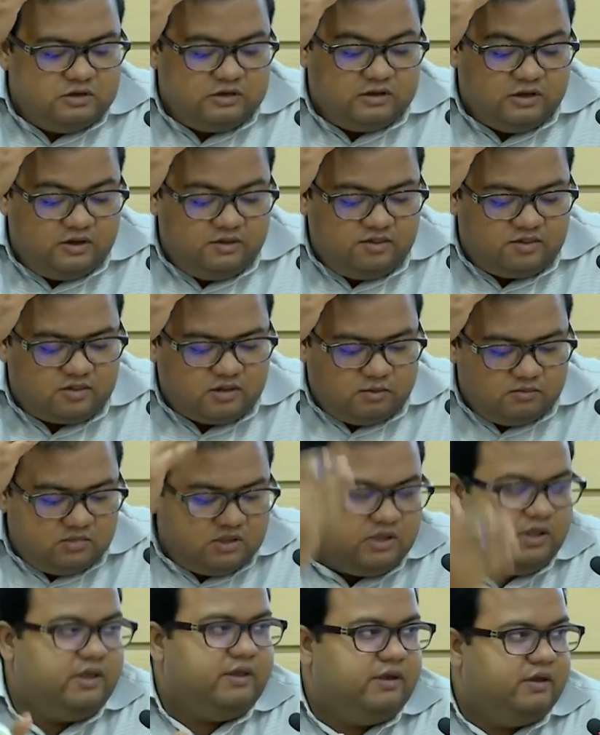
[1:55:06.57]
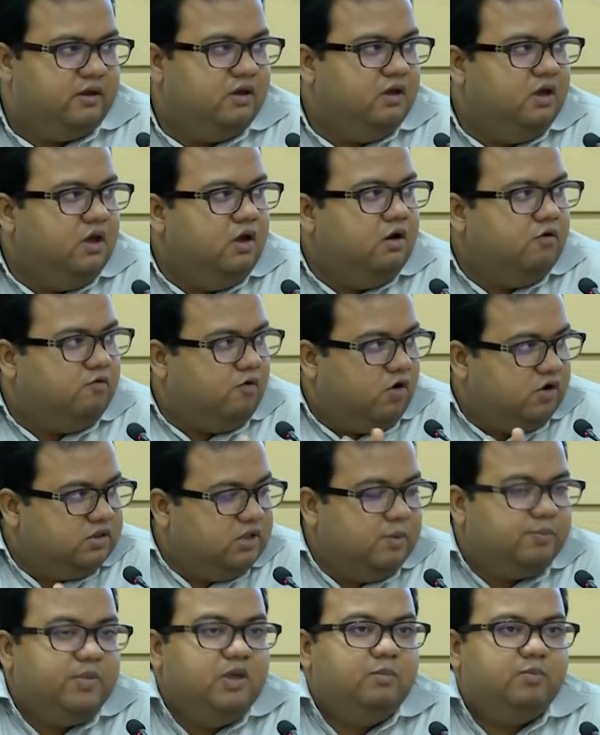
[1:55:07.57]
done something for
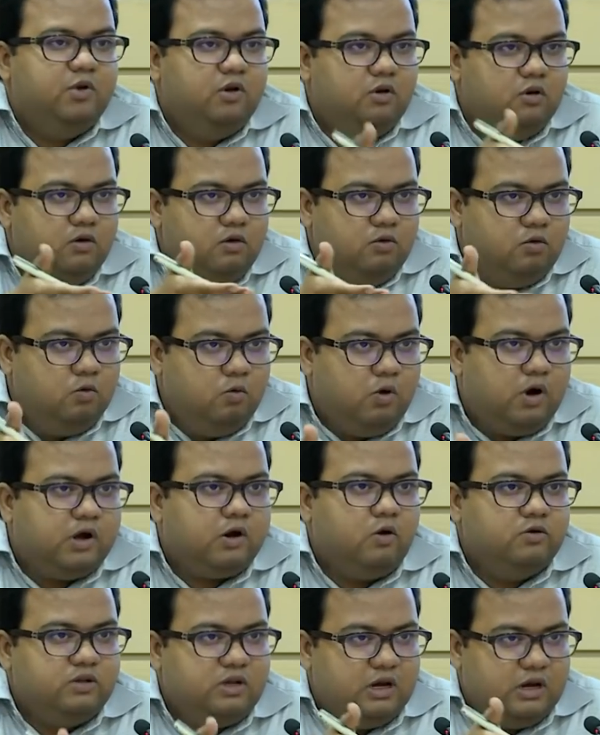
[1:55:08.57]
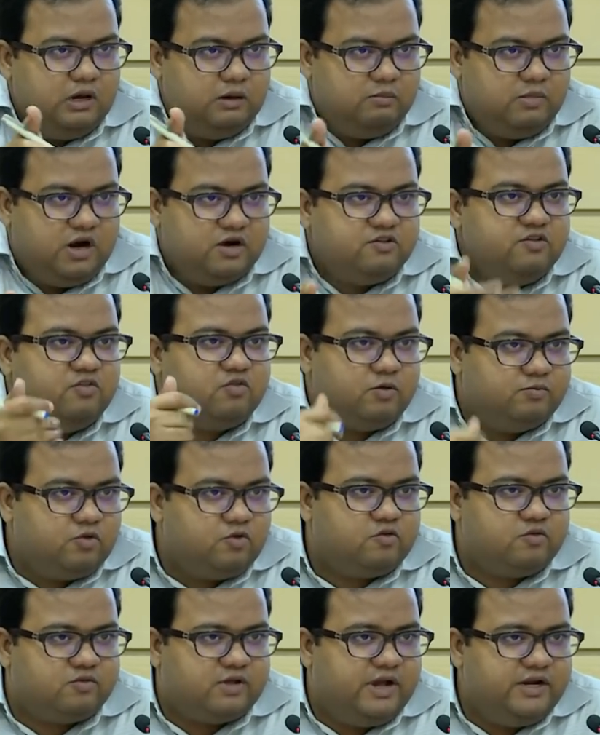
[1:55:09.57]
the people who are on the margins of
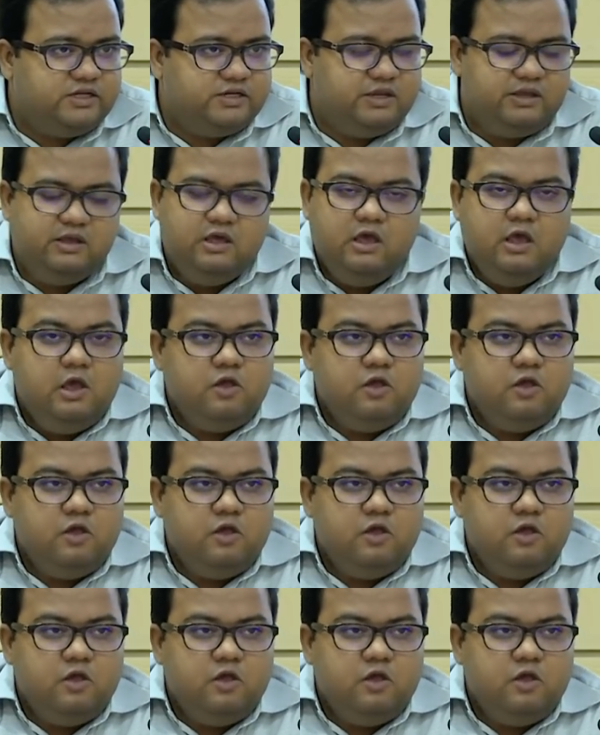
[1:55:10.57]
the society.